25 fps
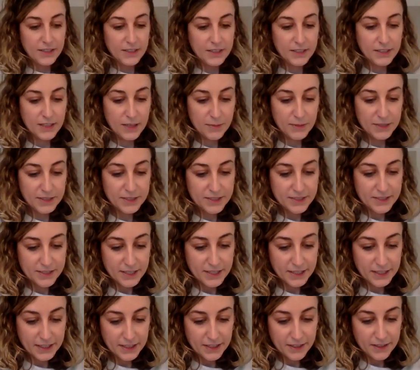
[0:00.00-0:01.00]
And I'm gonna
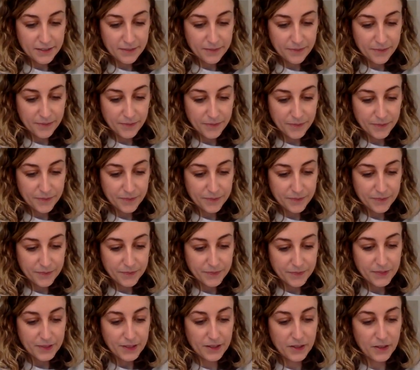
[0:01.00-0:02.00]
stick it.
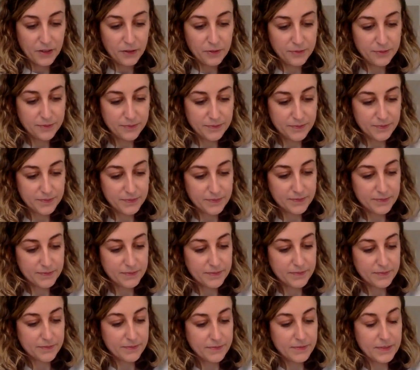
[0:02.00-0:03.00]
Oh,
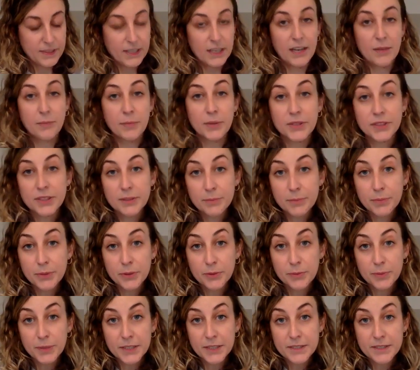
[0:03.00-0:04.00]
I put the blue
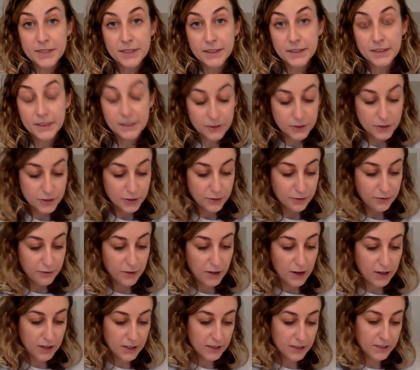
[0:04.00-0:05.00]
piece a little too
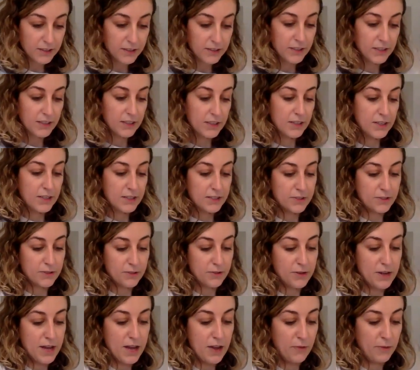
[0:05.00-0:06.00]
far. So
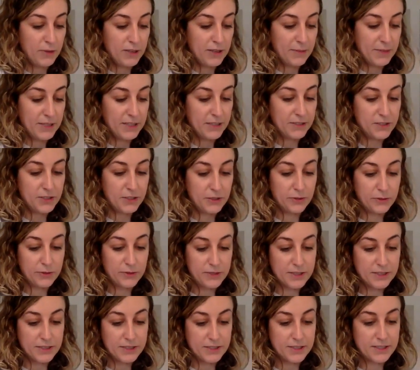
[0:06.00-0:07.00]
now what I'm gonna do,
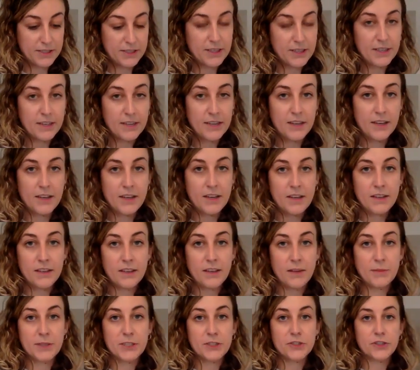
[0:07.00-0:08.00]

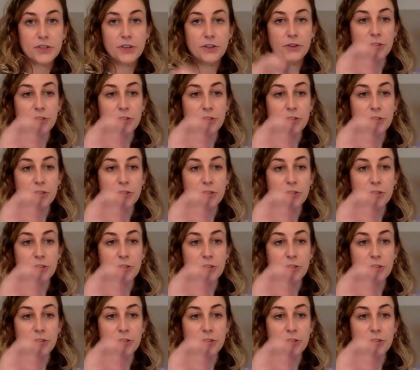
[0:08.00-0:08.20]
let me show